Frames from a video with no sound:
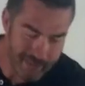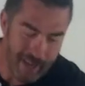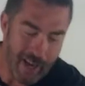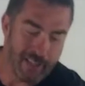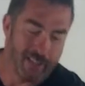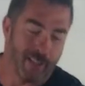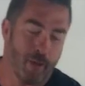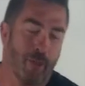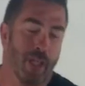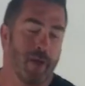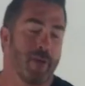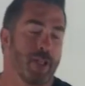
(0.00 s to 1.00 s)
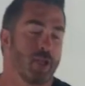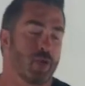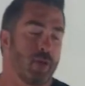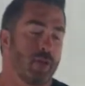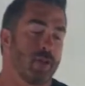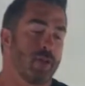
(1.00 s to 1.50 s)
Alright, so let me get my
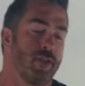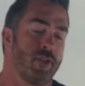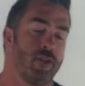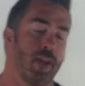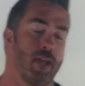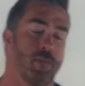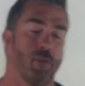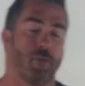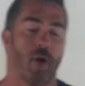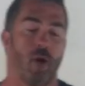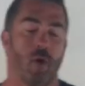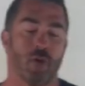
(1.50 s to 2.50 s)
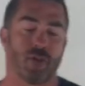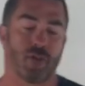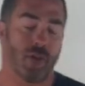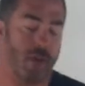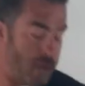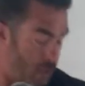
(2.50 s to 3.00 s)
drill set up with my hole
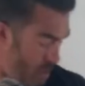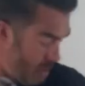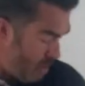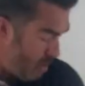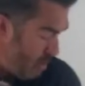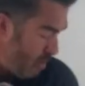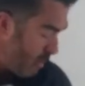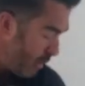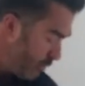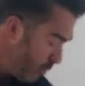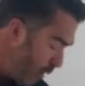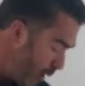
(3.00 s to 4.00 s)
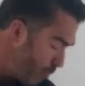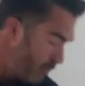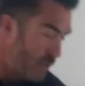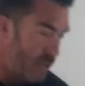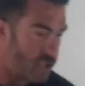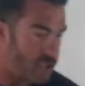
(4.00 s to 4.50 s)
saw, get some eye
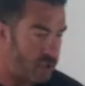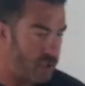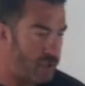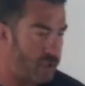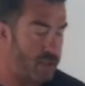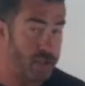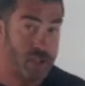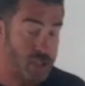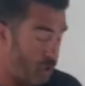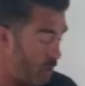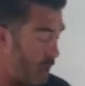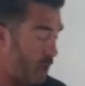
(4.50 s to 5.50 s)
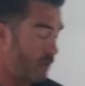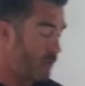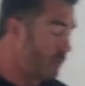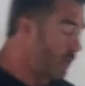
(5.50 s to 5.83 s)
protection on here, and let's show you how it's